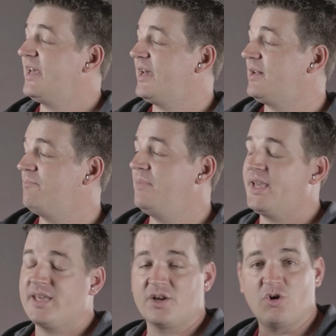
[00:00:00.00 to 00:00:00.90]
and
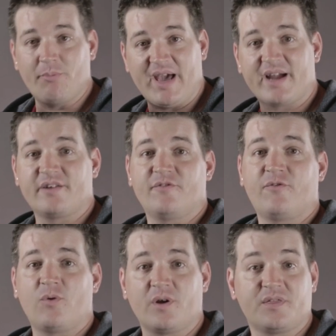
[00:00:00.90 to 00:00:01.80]
make it go back and
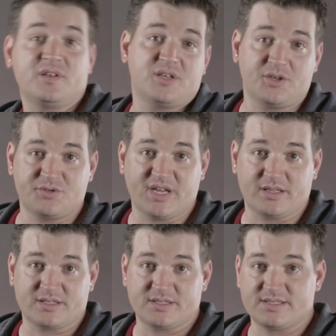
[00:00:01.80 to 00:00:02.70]
forth until you
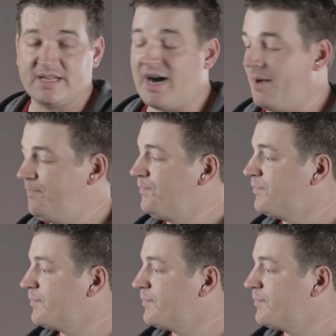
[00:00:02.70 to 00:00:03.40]
tell it to stop.